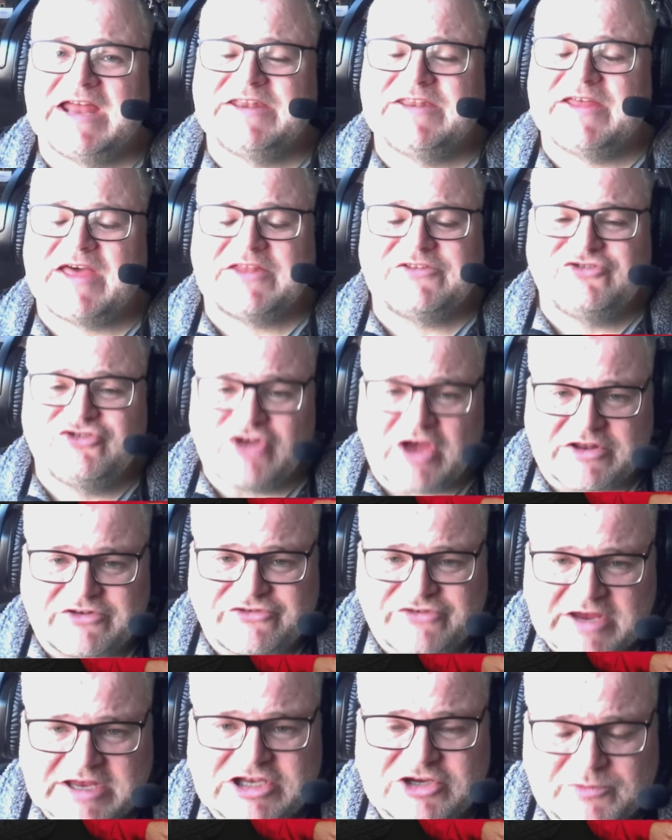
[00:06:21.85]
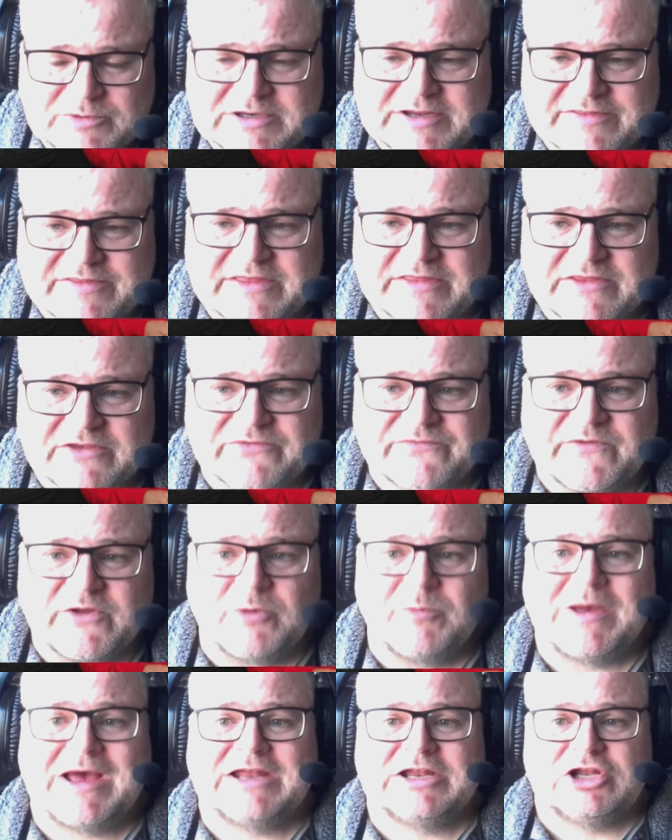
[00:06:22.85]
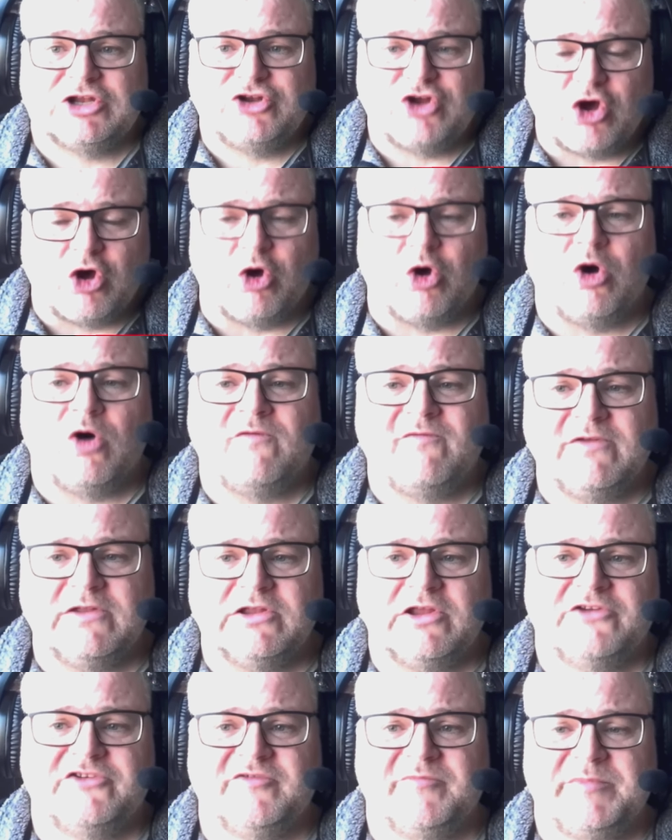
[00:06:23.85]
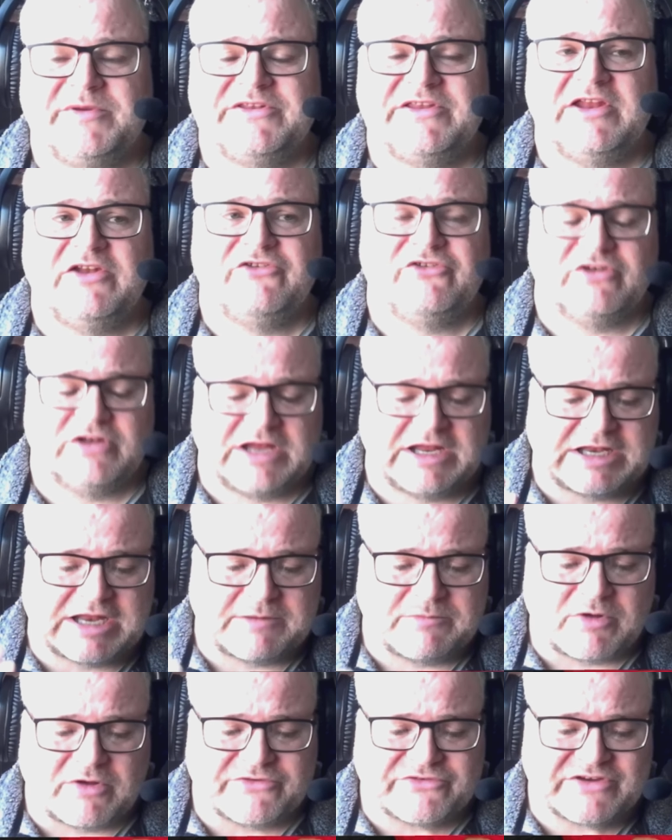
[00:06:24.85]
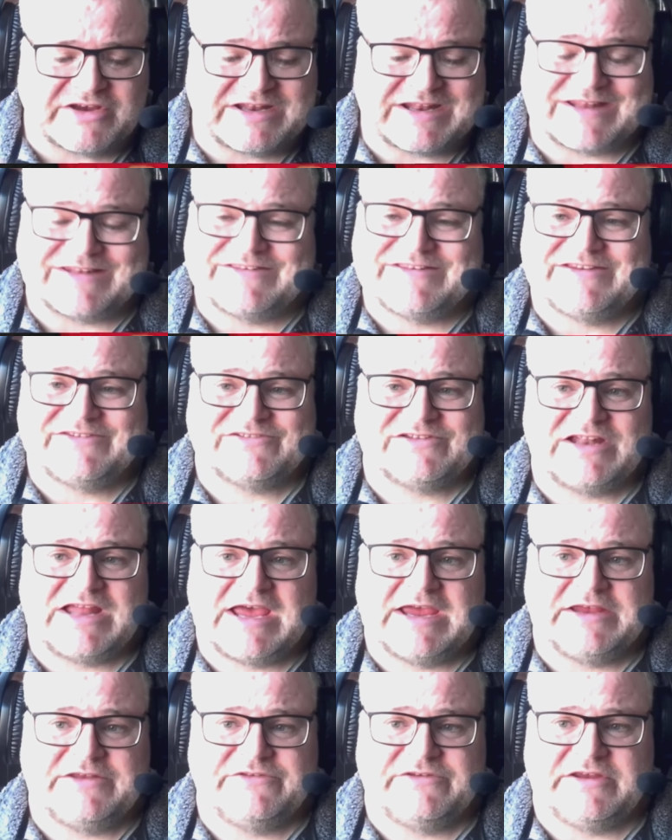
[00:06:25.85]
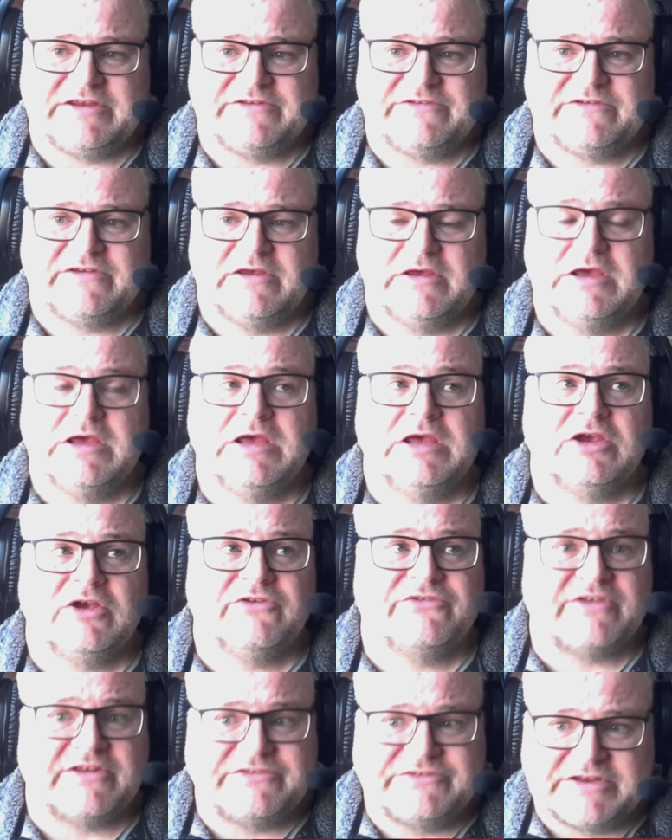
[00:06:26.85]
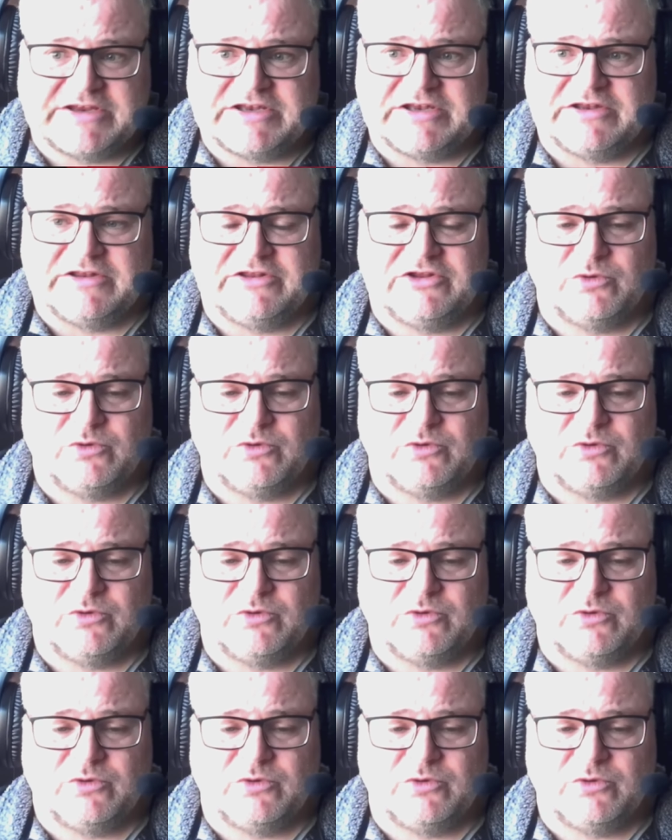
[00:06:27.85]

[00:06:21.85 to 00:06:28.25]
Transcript: And I, I, genuinely think this film had an awful lot of potential. And I'm not saying I disliked it, because I didn't.